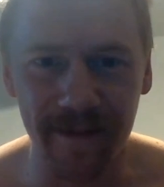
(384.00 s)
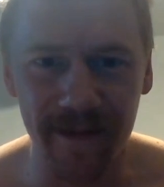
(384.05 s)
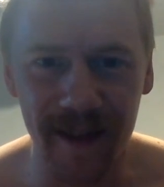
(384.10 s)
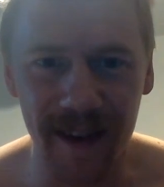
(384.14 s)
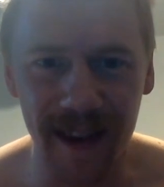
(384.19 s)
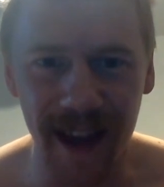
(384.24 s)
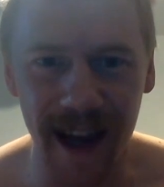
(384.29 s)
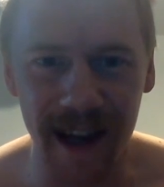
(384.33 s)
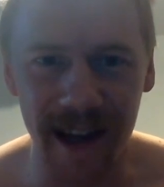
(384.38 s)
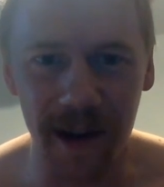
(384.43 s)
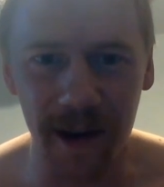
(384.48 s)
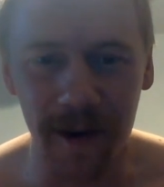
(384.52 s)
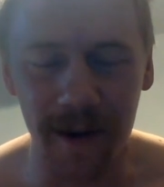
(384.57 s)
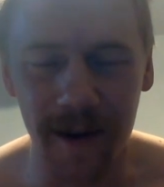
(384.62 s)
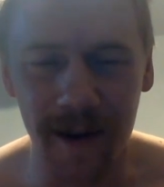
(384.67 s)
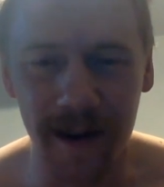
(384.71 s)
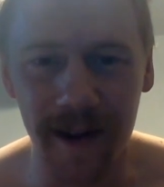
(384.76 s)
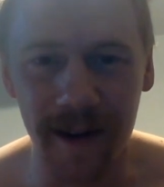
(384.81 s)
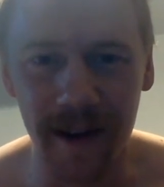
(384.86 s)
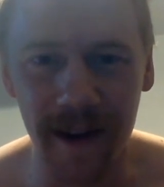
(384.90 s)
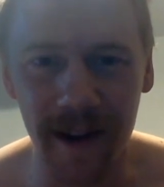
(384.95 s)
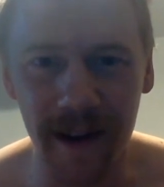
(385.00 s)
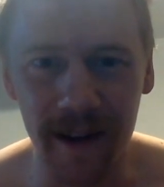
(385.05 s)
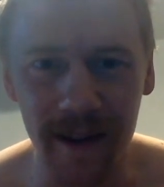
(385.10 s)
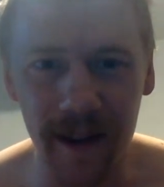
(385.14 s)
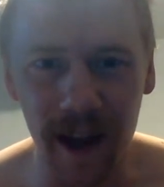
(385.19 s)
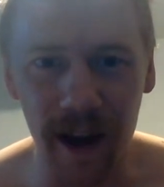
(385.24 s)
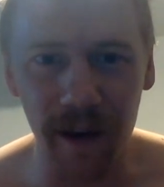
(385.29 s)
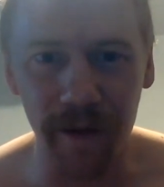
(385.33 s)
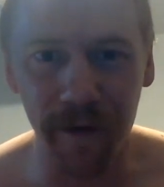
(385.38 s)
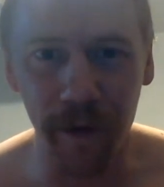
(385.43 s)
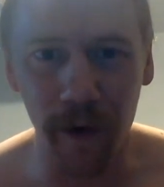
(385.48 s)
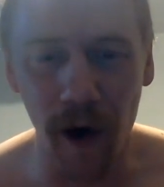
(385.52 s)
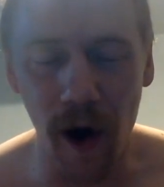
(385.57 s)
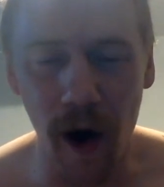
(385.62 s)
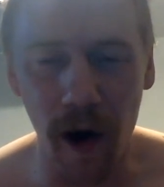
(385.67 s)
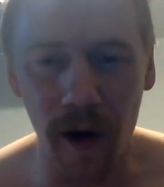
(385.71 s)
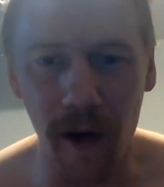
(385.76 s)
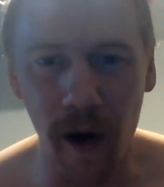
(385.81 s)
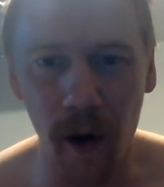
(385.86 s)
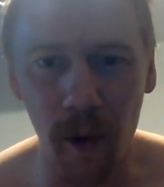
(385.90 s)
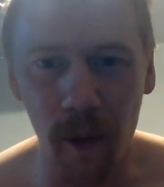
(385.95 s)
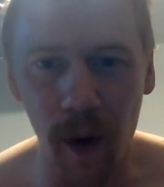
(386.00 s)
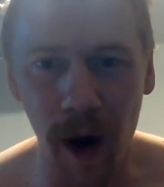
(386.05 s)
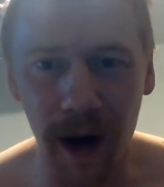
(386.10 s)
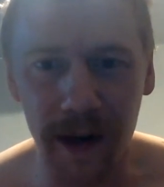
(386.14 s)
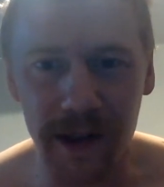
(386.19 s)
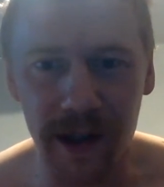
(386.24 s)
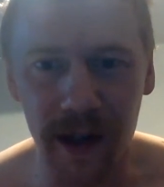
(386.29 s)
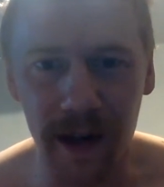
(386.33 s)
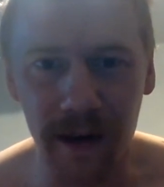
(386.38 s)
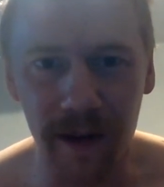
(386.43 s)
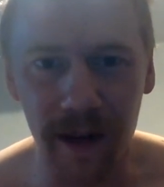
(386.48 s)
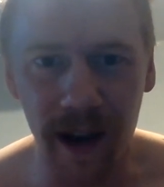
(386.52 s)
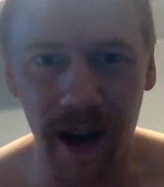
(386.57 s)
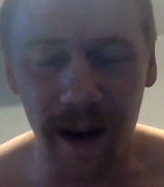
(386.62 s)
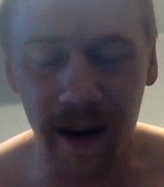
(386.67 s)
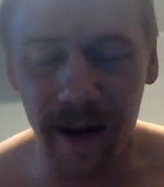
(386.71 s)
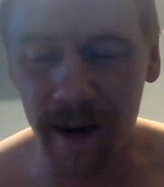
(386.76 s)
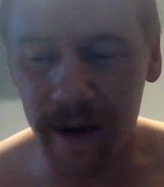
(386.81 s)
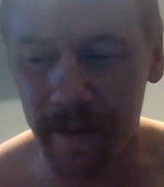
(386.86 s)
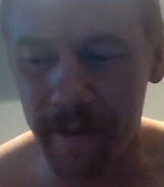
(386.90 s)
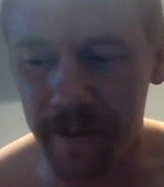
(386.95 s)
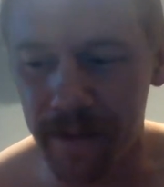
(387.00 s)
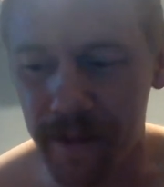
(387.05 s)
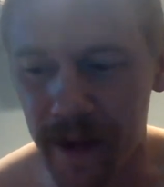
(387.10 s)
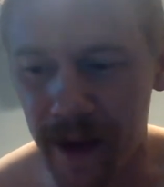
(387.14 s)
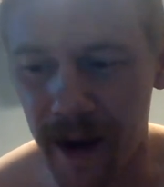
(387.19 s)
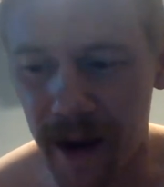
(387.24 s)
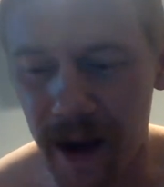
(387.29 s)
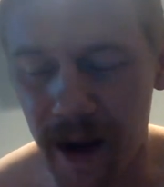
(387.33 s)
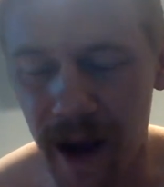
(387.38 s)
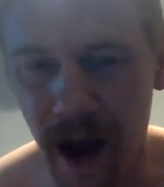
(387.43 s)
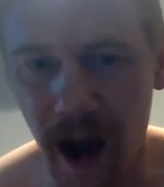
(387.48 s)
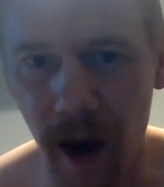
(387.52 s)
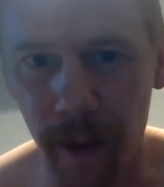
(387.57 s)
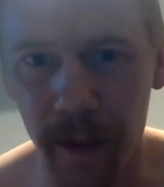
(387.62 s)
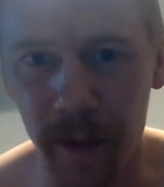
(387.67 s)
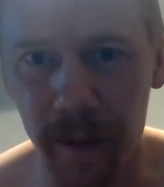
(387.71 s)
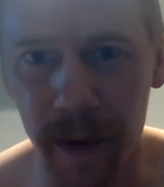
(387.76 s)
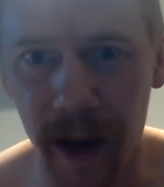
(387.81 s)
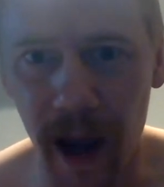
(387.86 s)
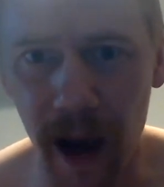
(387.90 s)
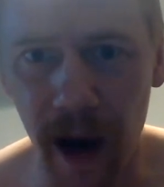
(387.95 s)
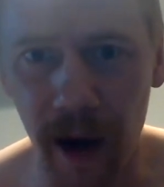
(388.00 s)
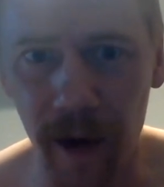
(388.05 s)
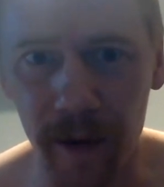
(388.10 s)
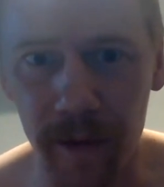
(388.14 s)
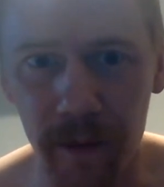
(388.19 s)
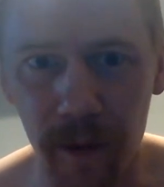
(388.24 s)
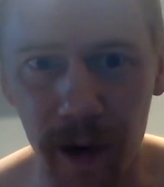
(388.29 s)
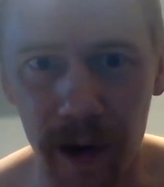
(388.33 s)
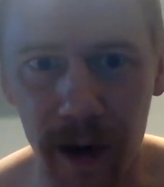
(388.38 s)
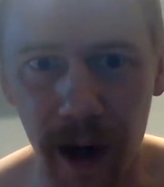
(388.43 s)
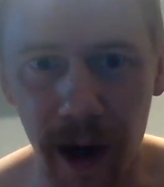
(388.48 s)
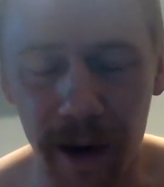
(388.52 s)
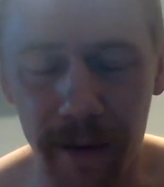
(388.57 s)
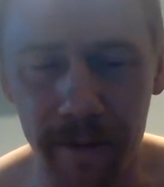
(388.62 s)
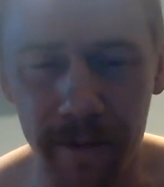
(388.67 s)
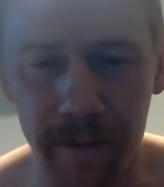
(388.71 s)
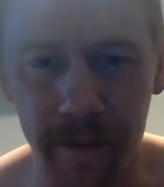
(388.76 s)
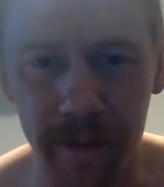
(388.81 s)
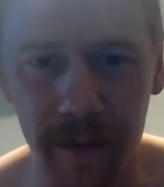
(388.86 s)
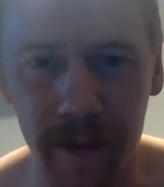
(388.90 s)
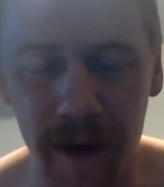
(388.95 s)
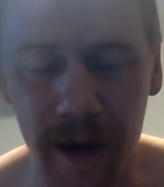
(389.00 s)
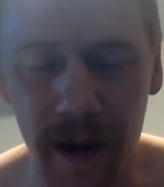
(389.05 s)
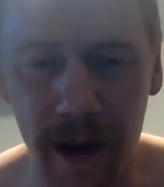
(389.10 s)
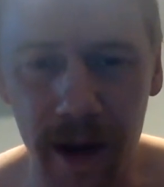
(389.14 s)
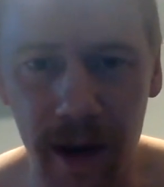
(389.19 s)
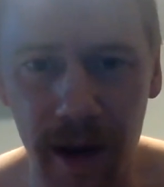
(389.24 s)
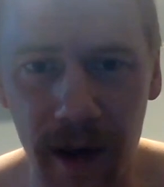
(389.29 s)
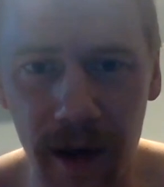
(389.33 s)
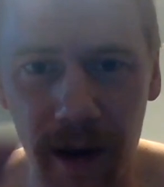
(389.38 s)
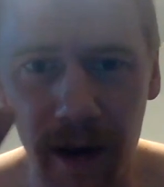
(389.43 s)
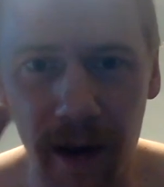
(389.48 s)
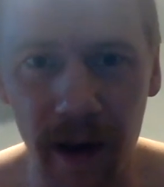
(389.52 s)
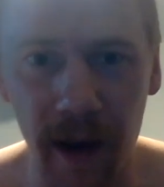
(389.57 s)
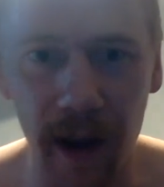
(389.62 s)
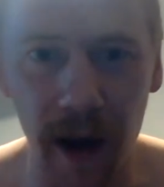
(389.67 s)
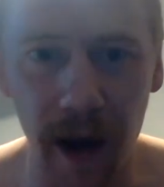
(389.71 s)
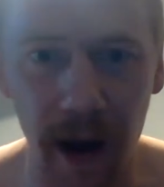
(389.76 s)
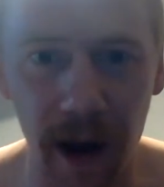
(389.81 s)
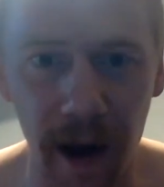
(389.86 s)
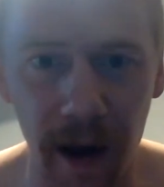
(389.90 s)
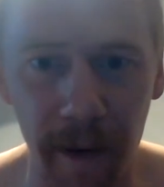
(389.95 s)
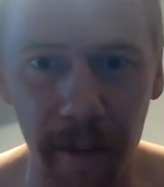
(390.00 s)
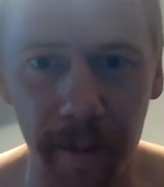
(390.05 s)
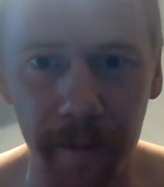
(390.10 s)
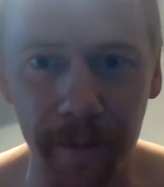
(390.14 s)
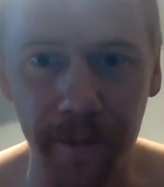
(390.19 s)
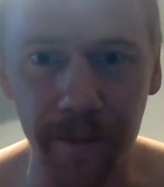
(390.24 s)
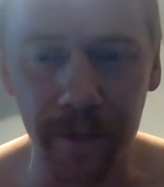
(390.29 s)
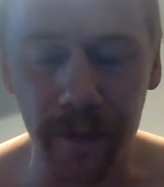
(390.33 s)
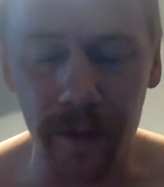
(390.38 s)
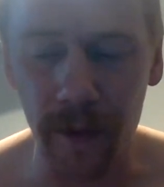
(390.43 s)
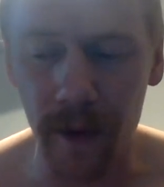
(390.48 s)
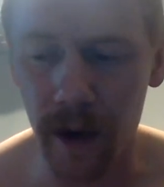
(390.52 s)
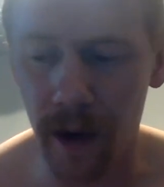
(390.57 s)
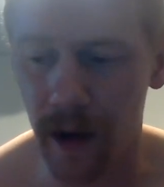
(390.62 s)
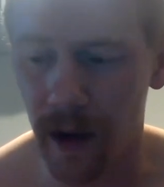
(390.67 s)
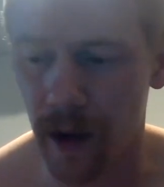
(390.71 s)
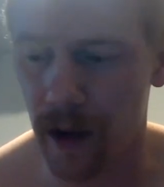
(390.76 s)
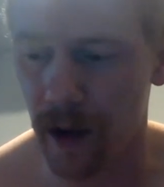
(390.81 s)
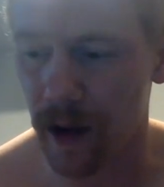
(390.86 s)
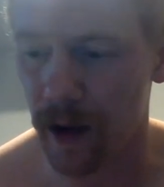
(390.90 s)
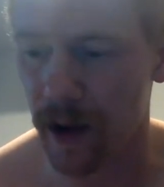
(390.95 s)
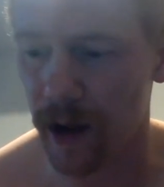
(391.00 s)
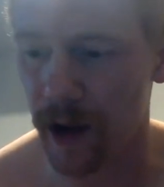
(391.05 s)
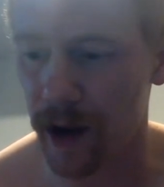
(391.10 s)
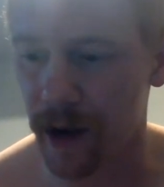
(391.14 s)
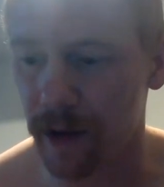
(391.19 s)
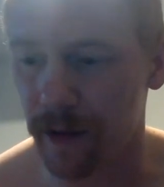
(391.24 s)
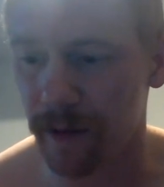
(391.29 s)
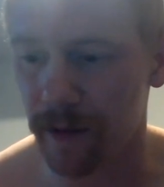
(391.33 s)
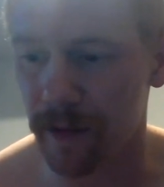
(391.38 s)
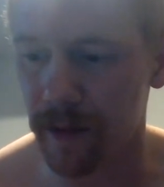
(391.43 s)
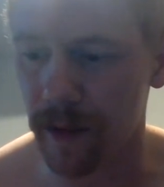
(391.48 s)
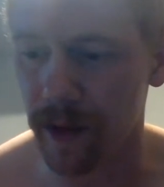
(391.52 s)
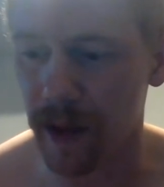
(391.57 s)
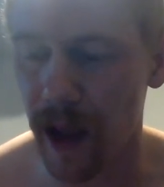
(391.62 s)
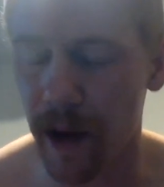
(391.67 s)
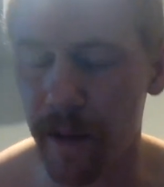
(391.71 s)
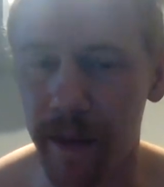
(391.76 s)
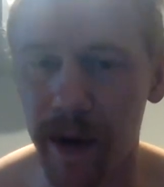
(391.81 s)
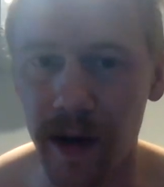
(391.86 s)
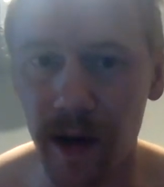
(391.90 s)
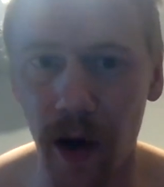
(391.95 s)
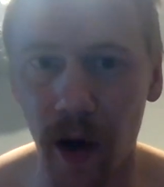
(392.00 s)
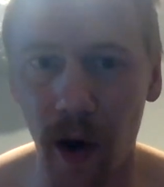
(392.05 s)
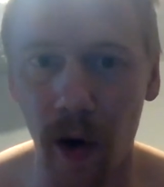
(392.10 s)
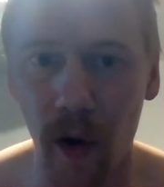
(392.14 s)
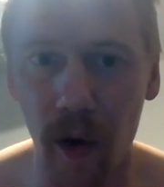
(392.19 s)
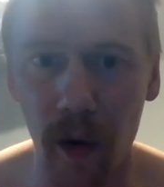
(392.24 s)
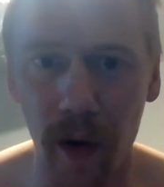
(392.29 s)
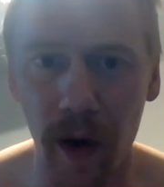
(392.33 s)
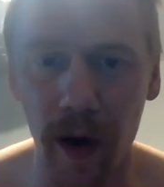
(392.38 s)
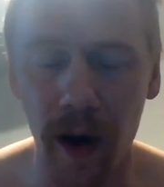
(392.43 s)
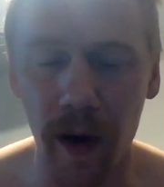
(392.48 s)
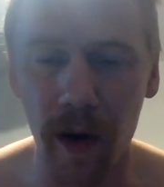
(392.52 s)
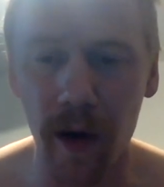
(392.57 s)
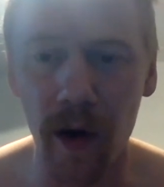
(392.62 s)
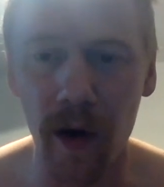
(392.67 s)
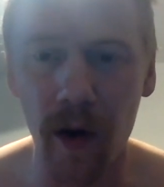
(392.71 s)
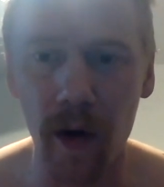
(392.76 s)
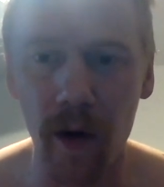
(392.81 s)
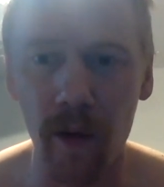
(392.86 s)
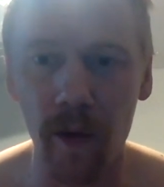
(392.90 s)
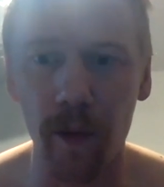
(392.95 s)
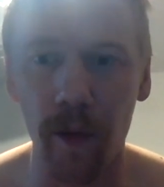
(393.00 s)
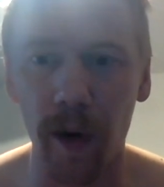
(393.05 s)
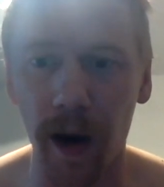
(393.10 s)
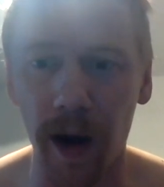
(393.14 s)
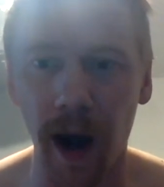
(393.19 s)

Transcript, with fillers: Thank you. Thank you for all, all watching and helping me out and whatnot uh, and let me know what